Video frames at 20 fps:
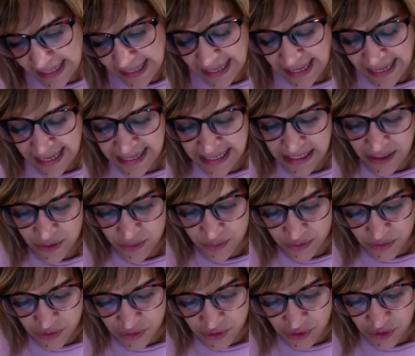a
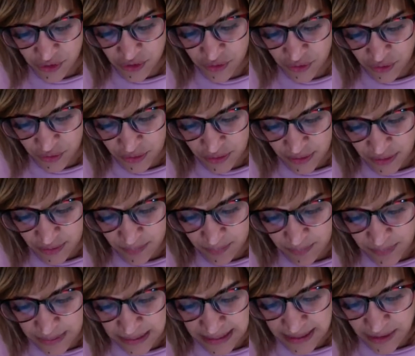equals 2,
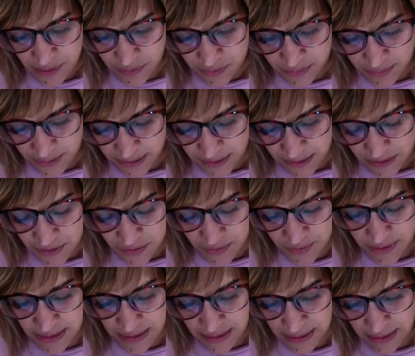b equals minus
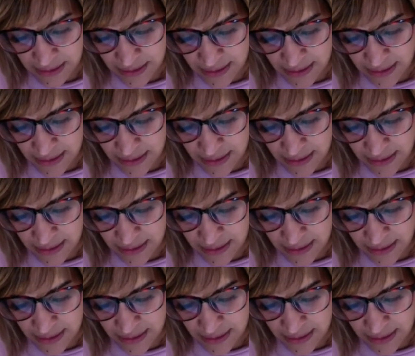3,